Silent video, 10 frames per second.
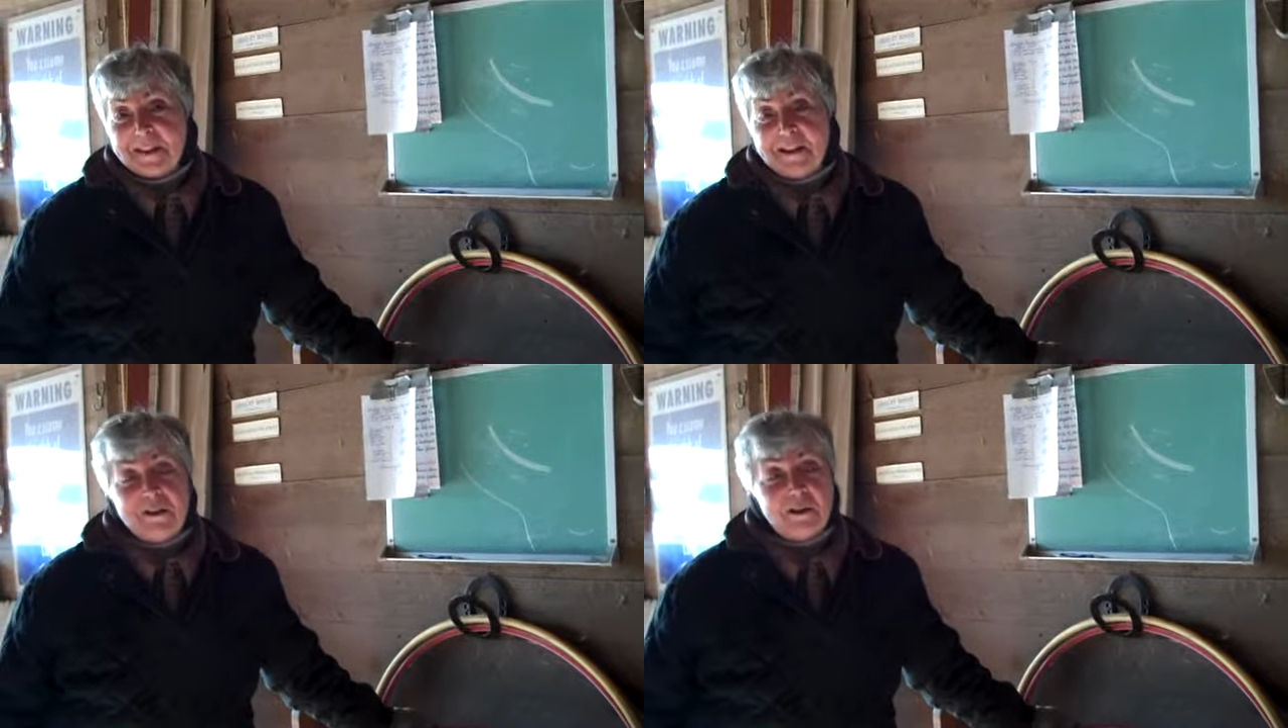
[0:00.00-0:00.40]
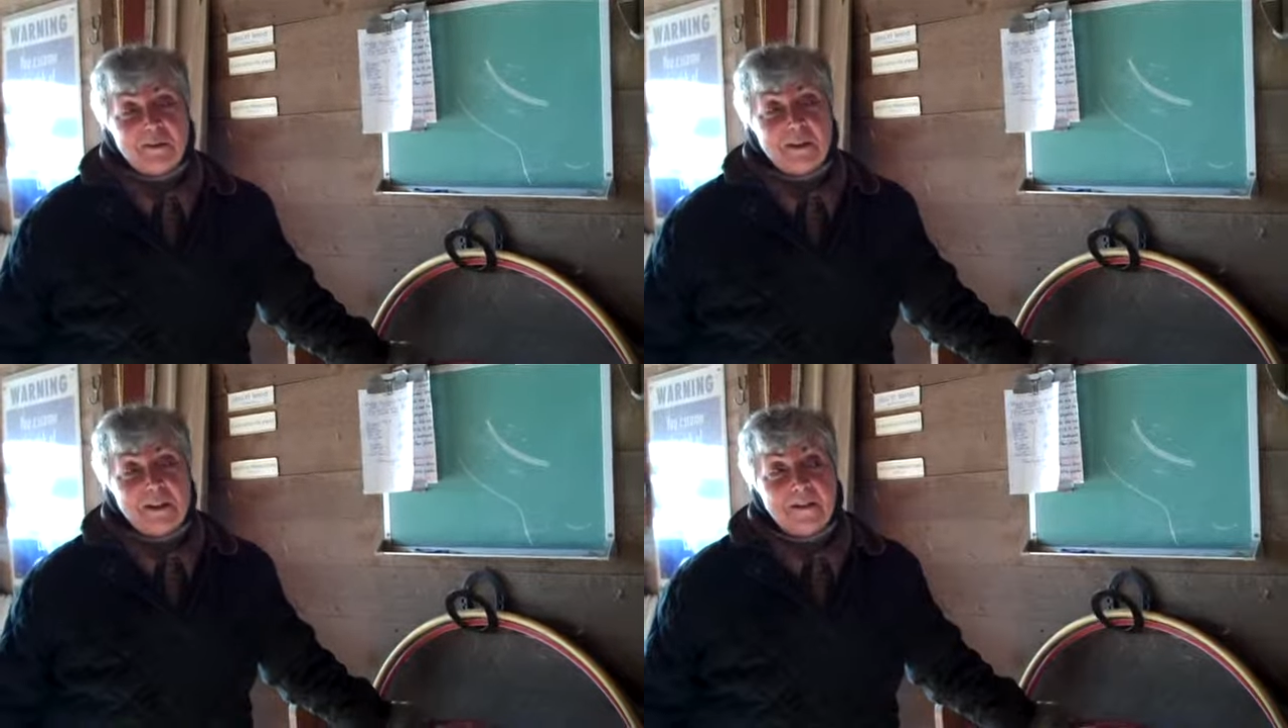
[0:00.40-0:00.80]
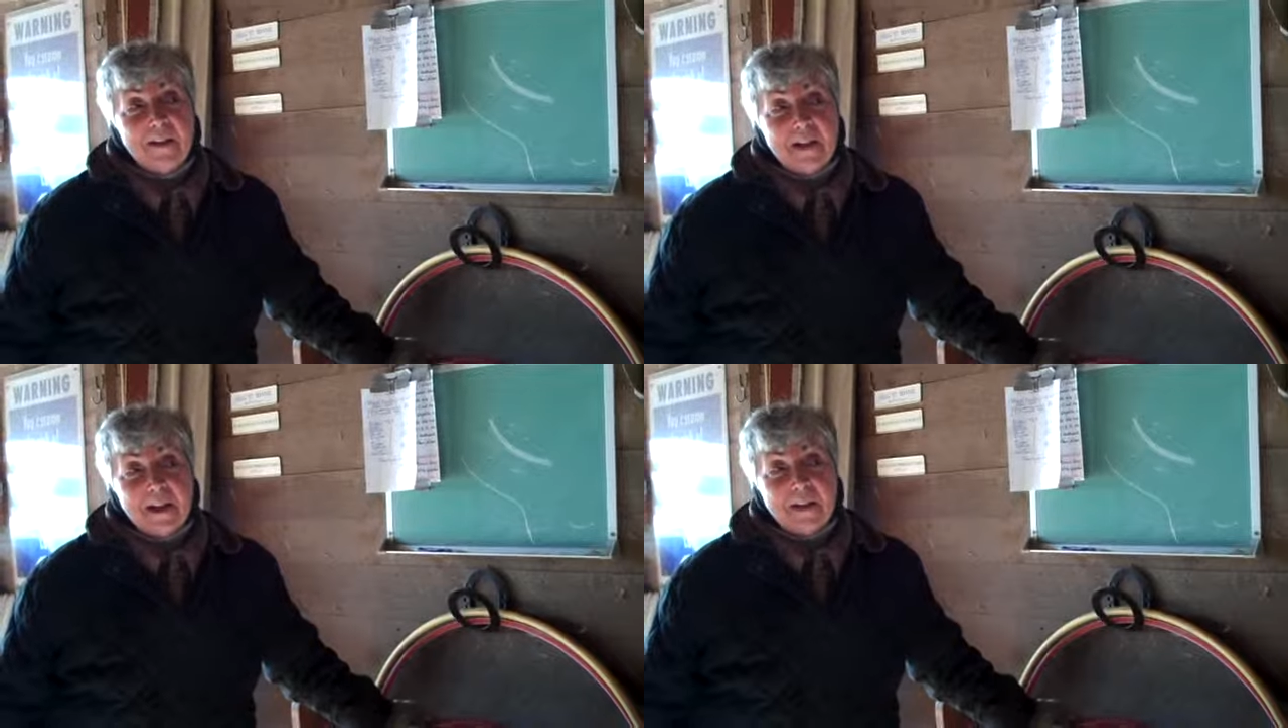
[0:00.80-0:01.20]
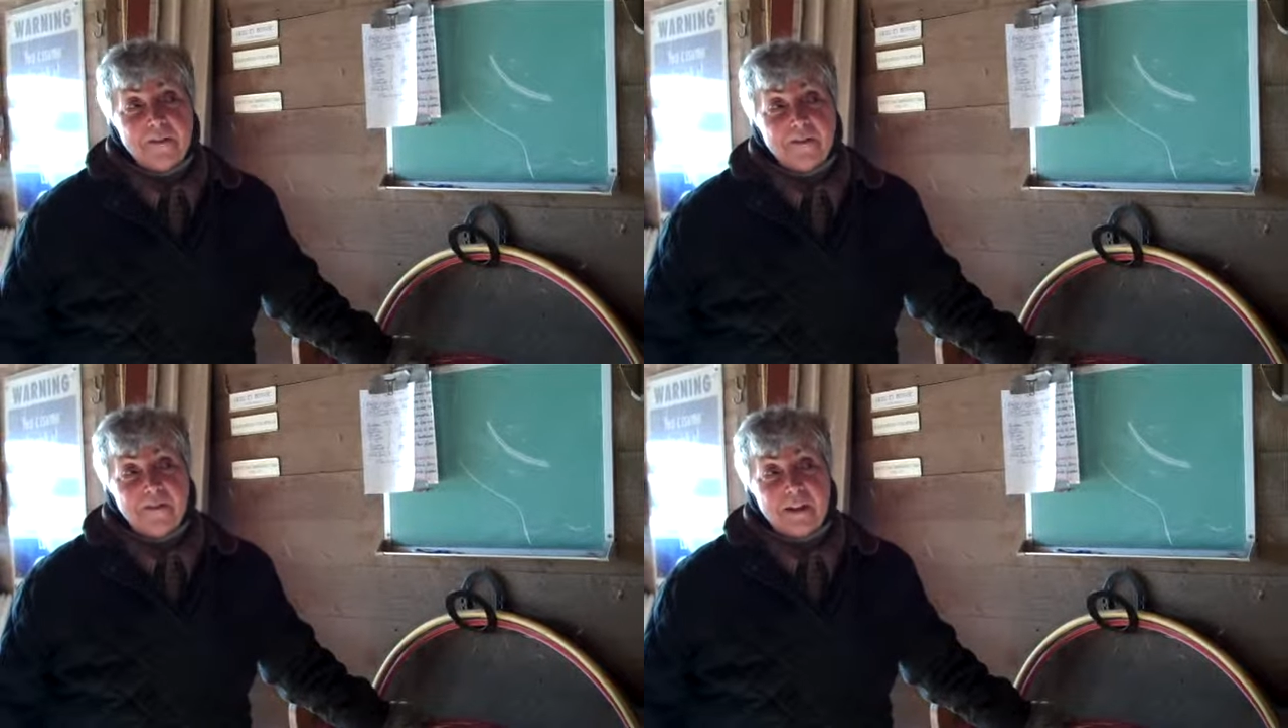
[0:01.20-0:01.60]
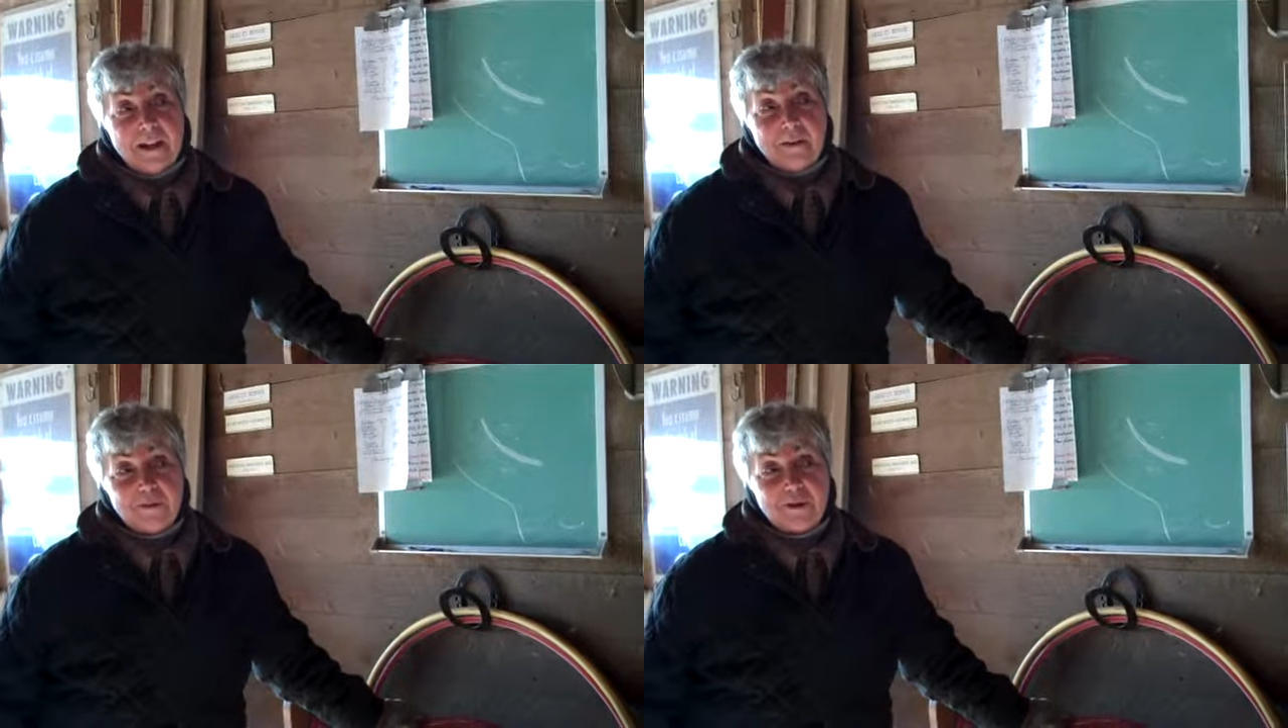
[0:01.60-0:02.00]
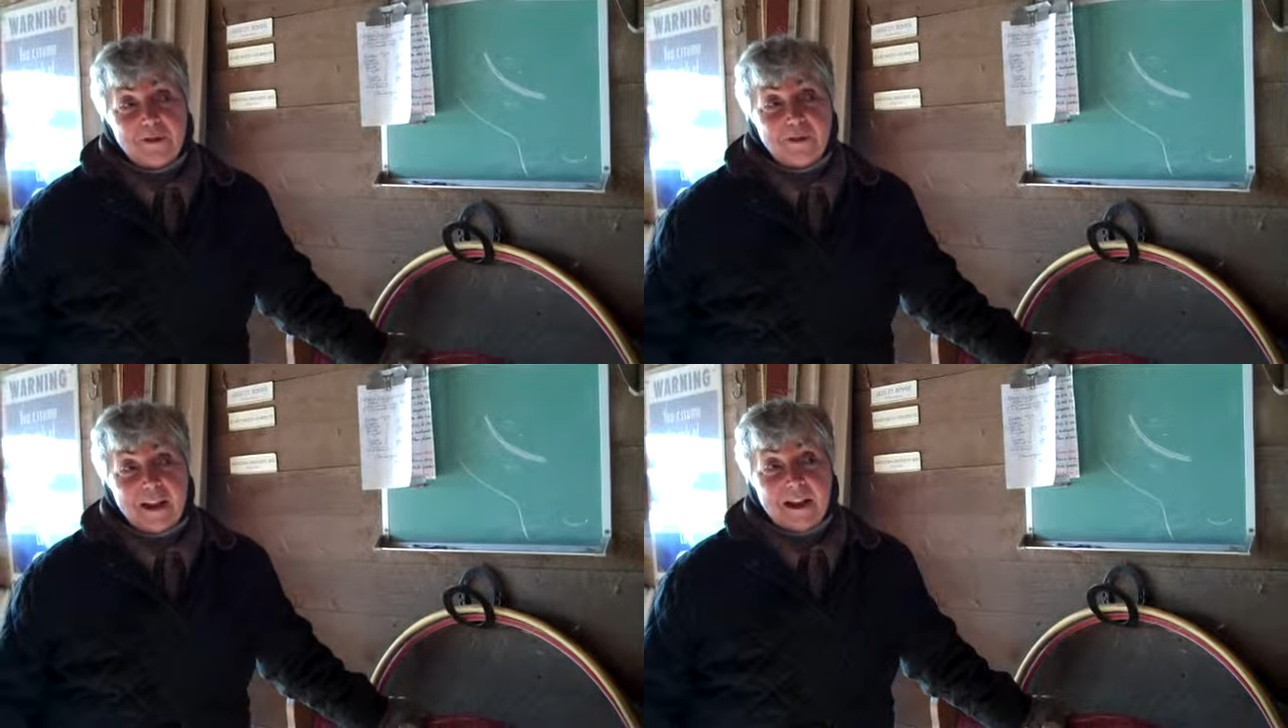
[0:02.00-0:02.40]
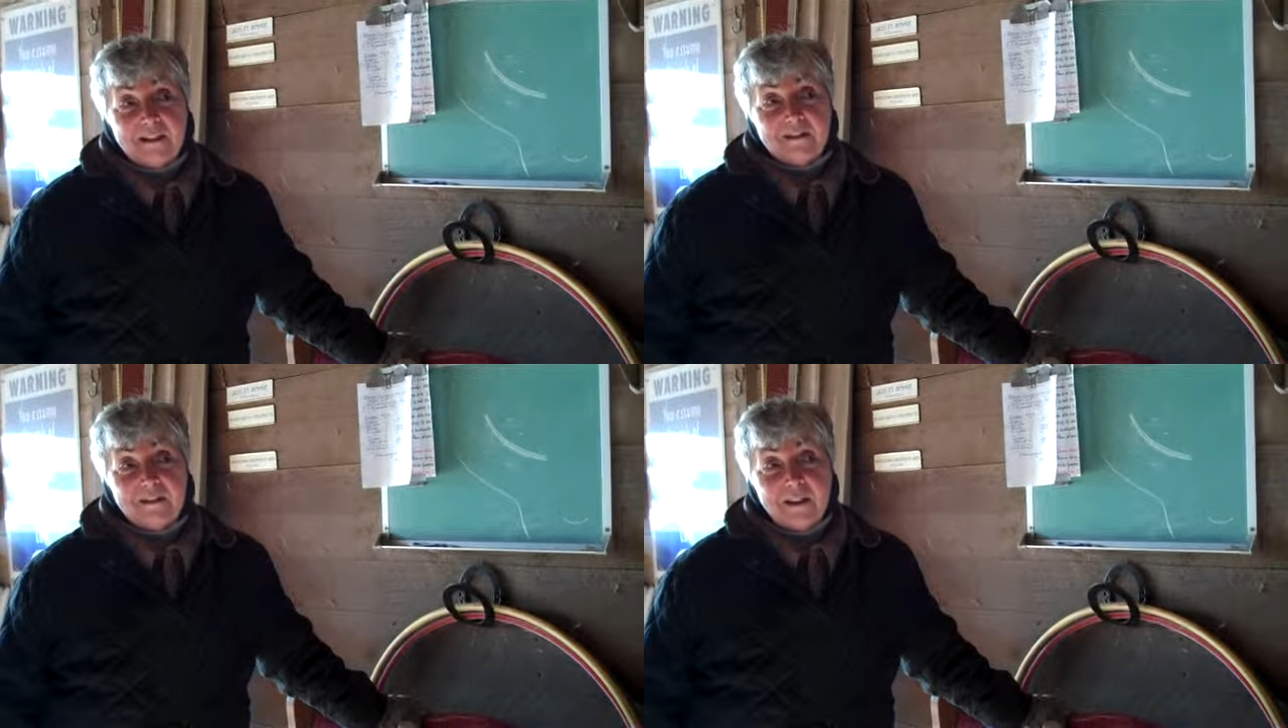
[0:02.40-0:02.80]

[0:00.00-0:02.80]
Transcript: It used to be, if he was turned out,